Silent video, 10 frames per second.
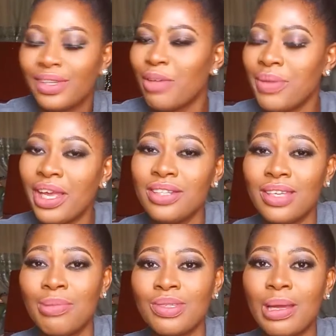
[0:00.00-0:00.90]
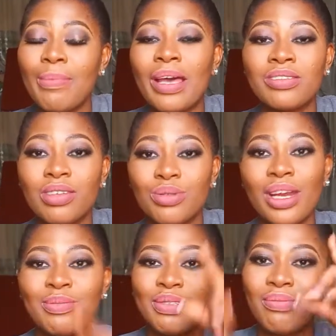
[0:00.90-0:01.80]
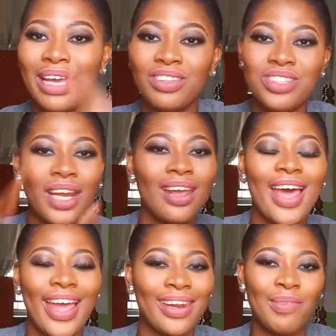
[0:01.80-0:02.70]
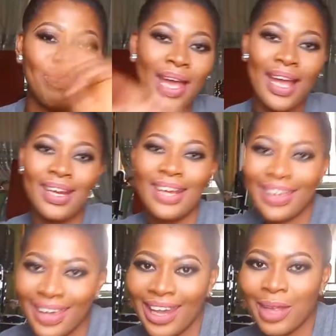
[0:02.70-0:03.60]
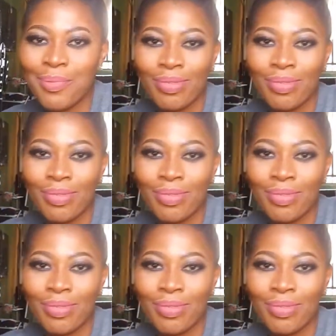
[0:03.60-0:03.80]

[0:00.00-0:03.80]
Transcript: give me a thumbs up and subscribe to my channel Ademma Aneke.